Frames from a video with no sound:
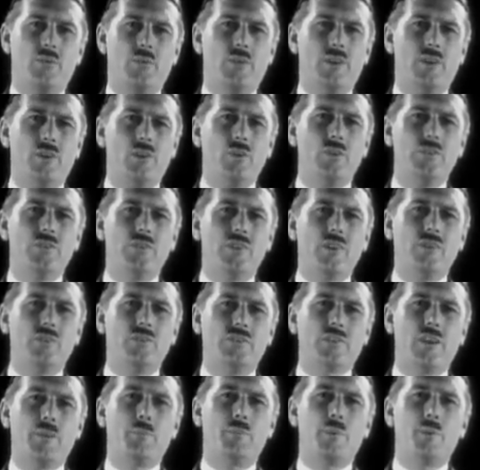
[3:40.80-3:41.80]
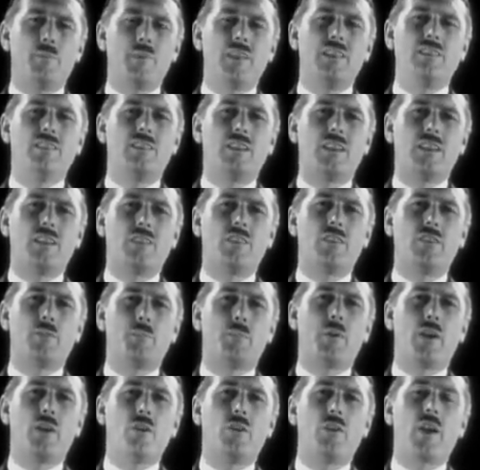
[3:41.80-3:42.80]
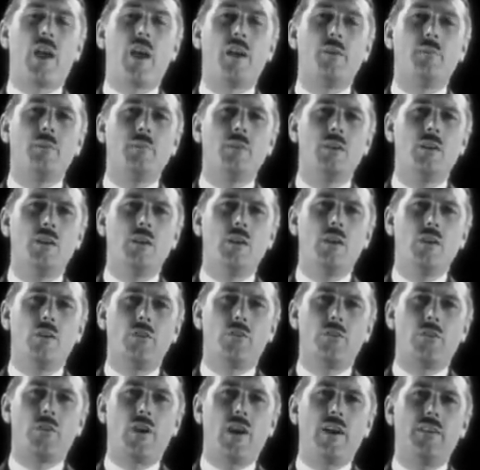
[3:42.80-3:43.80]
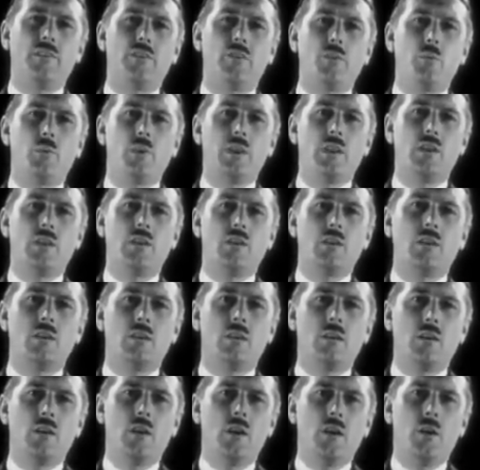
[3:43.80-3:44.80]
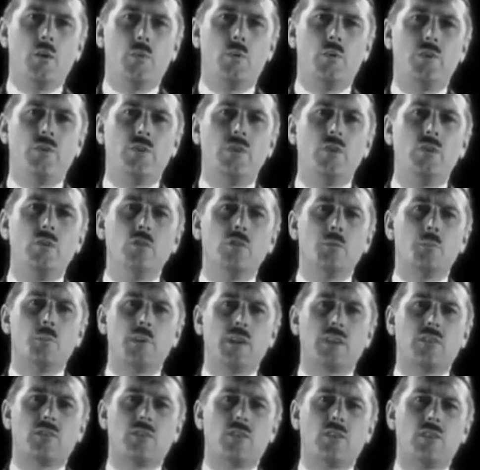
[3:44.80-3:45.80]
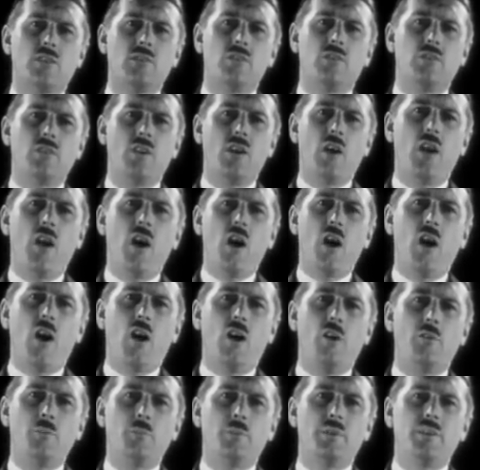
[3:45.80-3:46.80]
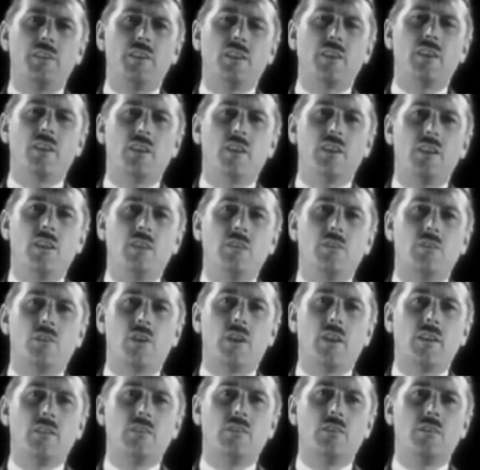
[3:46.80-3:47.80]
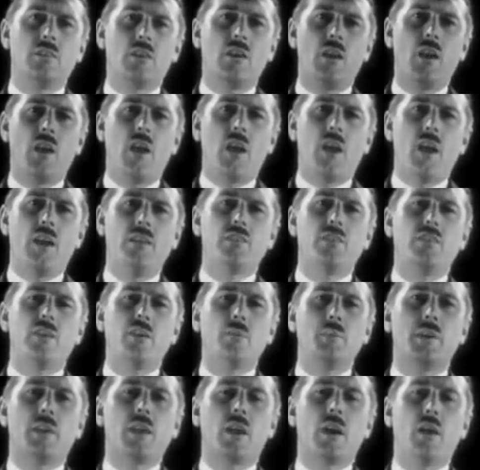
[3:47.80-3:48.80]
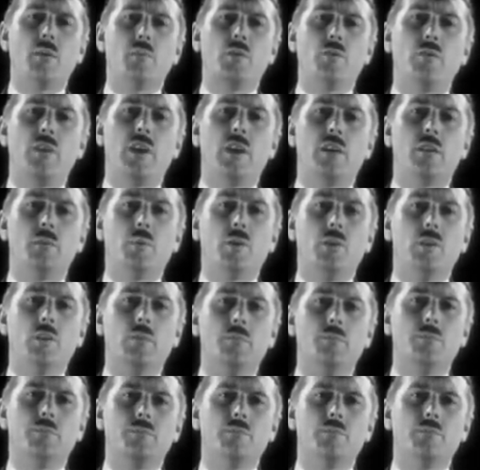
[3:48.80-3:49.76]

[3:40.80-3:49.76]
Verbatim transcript: We are also supplementing the program throughout the week with news pictures of particular interest as they become available.